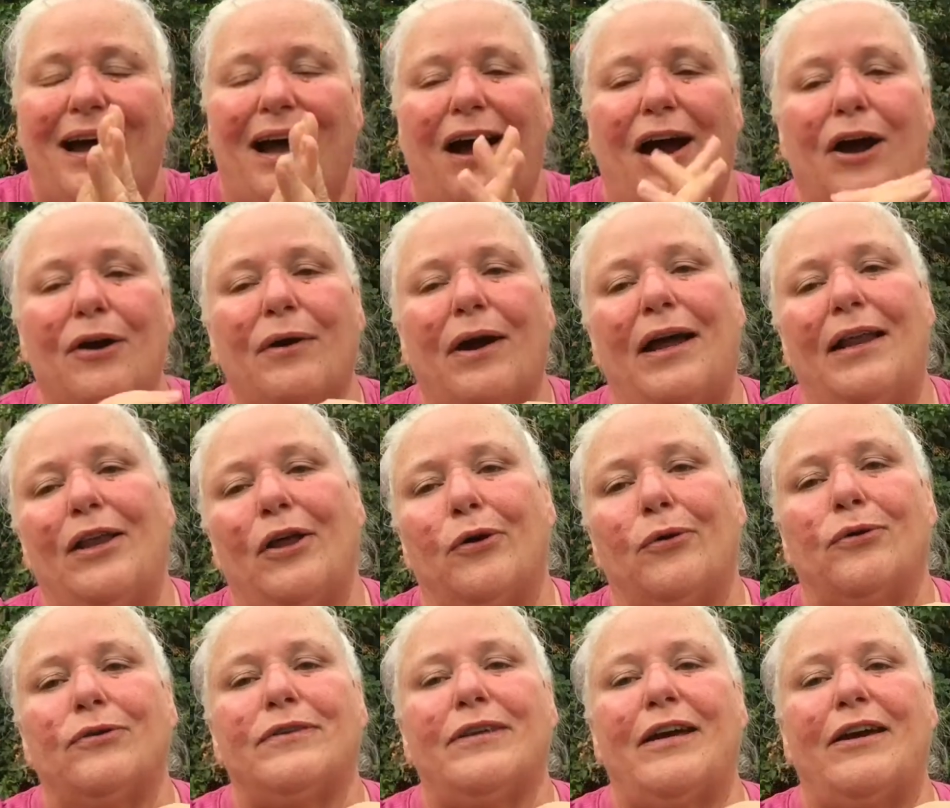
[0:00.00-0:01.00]
All right,
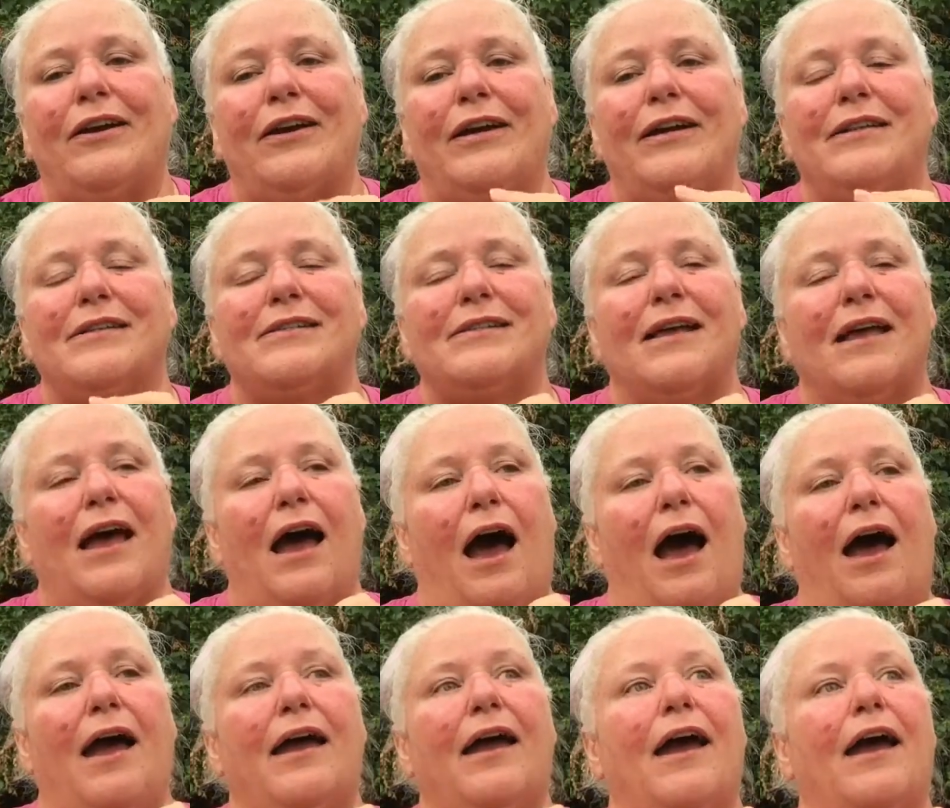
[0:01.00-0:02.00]
Localtarians,
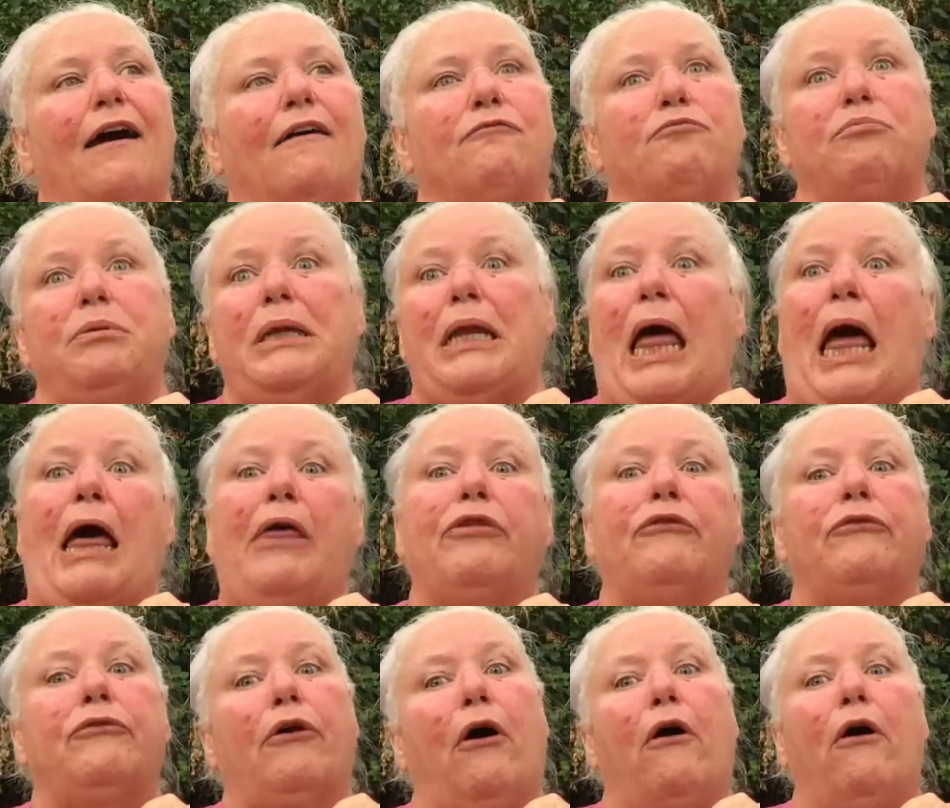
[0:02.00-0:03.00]
I have
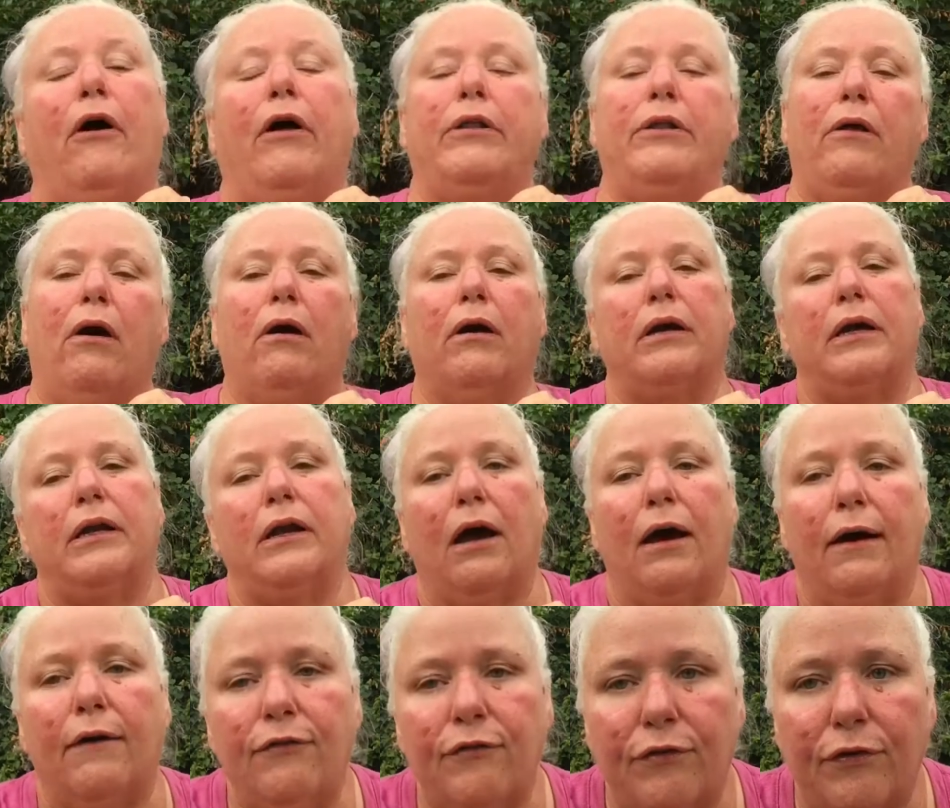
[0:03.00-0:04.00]
blathered on long enough,